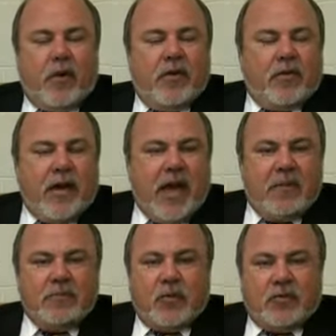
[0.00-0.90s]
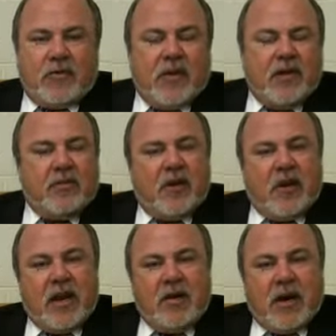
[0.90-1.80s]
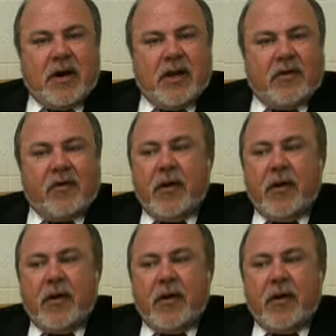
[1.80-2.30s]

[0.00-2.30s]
whether it's App, Georgia Southern, or anybody else,